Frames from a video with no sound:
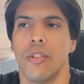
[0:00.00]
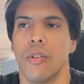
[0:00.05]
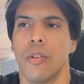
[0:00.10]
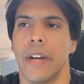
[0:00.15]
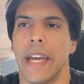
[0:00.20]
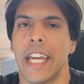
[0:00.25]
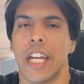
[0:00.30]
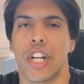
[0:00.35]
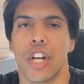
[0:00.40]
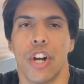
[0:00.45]

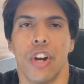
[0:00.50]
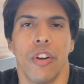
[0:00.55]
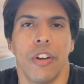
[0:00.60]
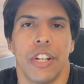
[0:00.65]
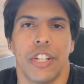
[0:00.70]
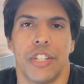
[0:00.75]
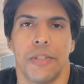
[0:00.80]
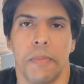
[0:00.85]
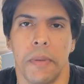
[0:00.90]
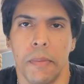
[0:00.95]

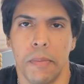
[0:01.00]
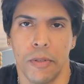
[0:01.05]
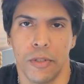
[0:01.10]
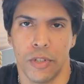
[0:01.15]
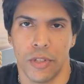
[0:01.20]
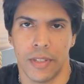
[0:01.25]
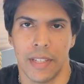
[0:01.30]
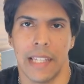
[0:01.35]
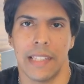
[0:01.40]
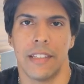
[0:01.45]
encourage people
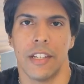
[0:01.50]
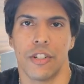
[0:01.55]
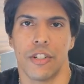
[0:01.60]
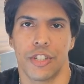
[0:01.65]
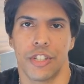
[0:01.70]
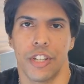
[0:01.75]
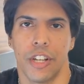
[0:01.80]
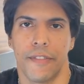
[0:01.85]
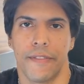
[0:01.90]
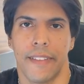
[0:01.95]
to test
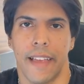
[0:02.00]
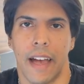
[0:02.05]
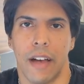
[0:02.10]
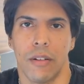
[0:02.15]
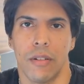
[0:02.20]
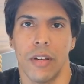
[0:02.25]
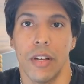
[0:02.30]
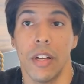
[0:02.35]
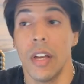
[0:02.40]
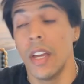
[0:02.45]
themselves
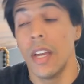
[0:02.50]
out.